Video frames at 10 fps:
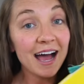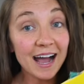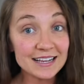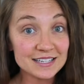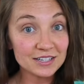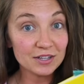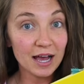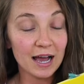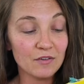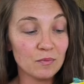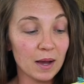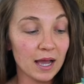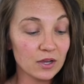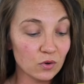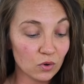I still have
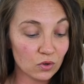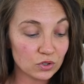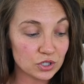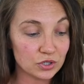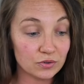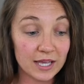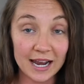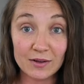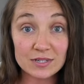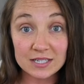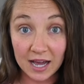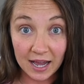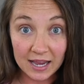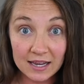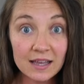my goal to get
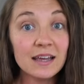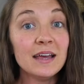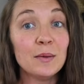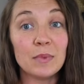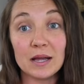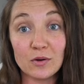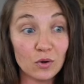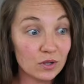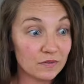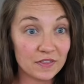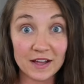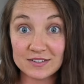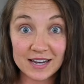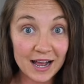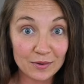outside, my goal of a
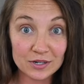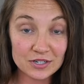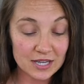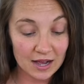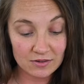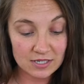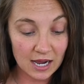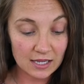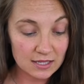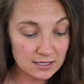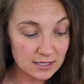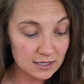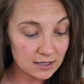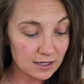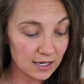thousand hours outside this
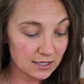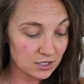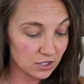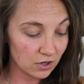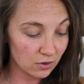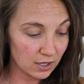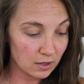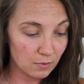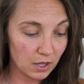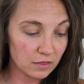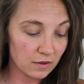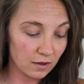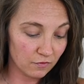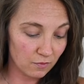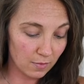year. And so in the month
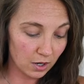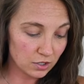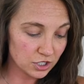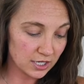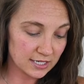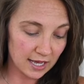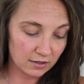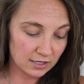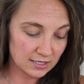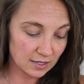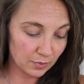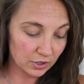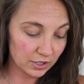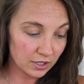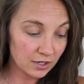of March, I tallied this up
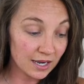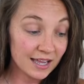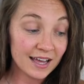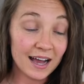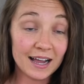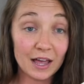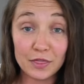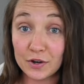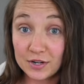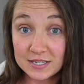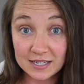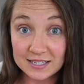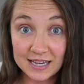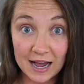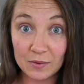earlier, I got
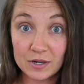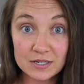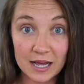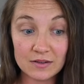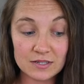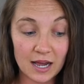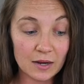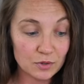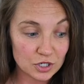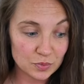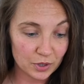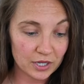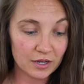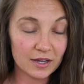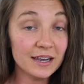36 hours outside, which is pretty
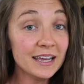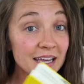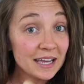good